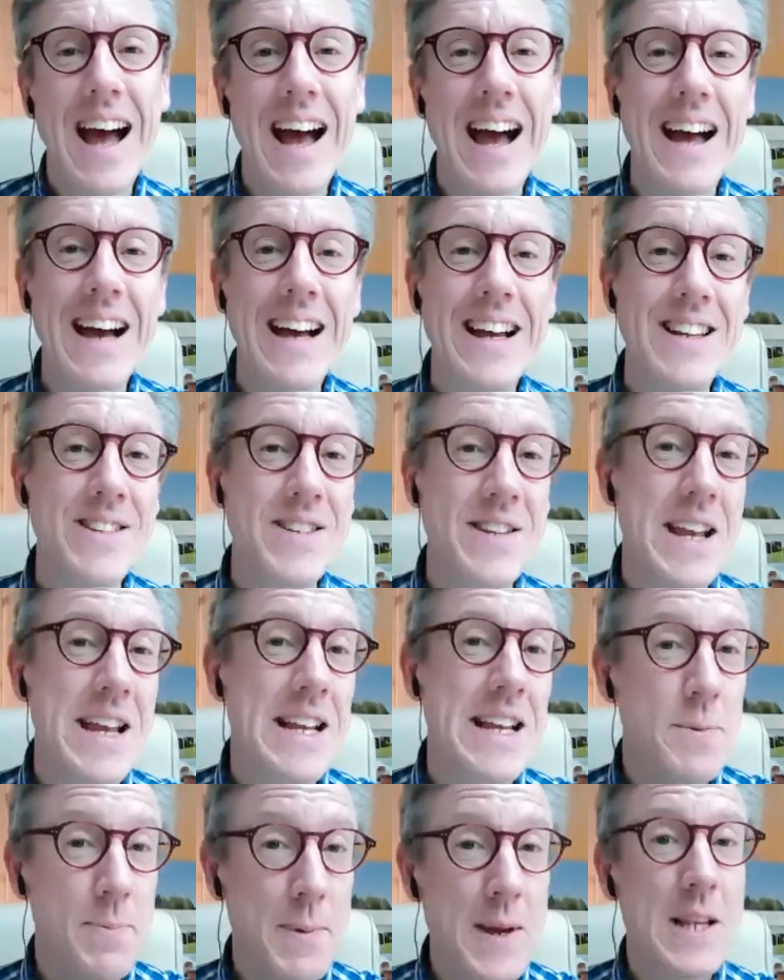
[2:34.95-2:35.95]
And
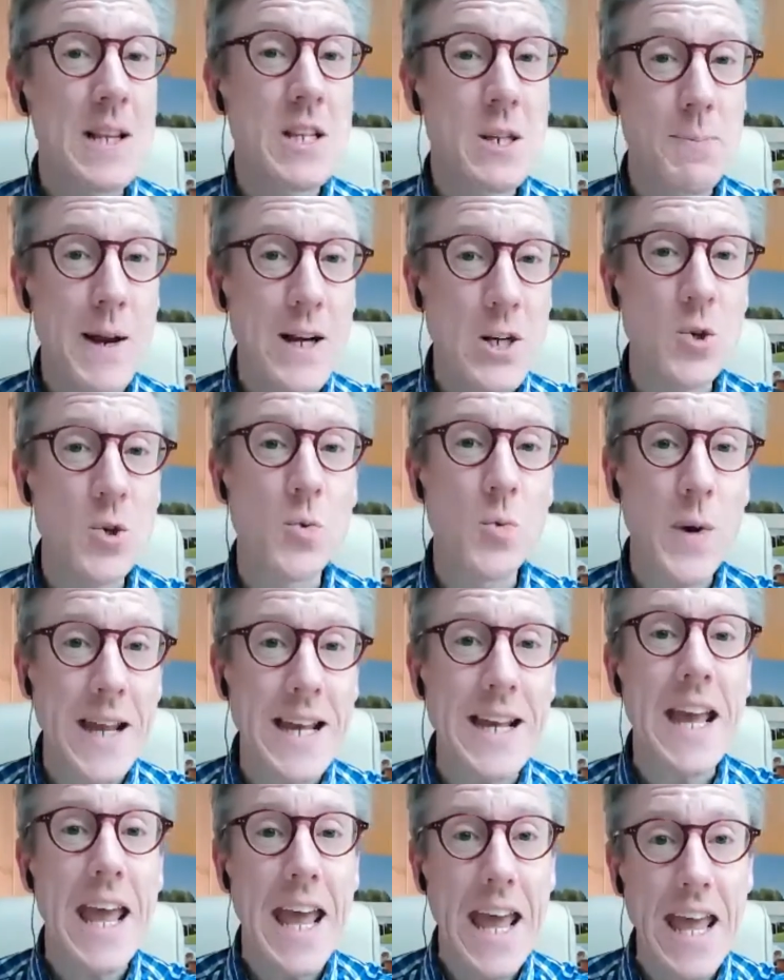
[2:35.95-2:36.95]
it's been a special
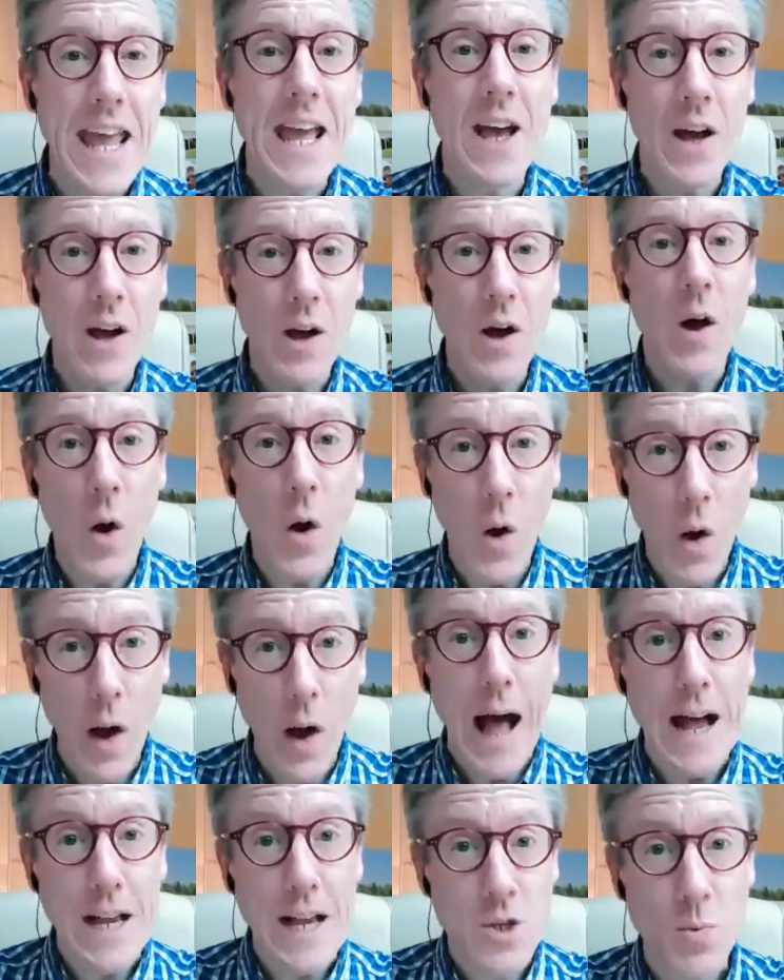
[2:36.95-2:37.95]
week here
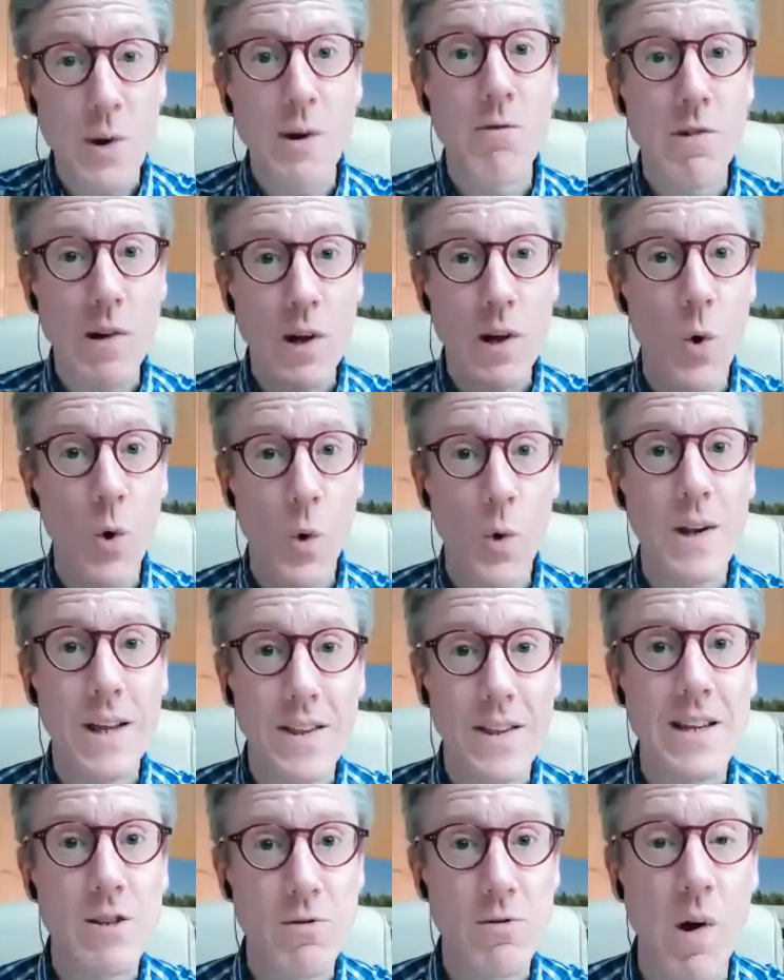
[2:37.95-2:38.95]
as we're recording
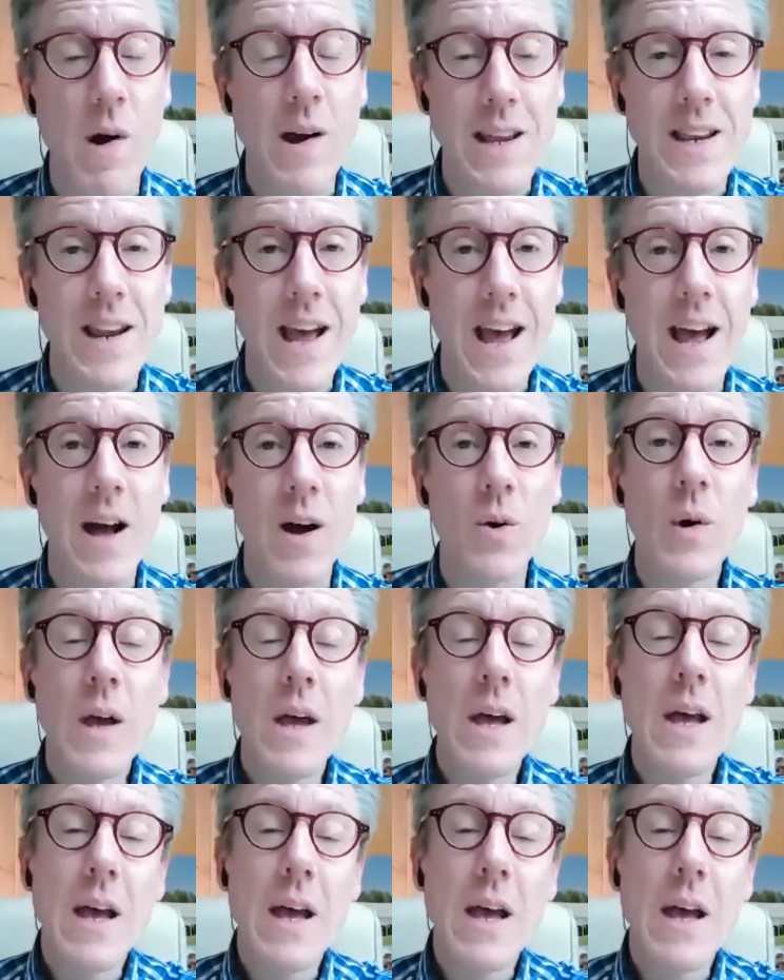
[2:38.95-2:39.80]
this right now.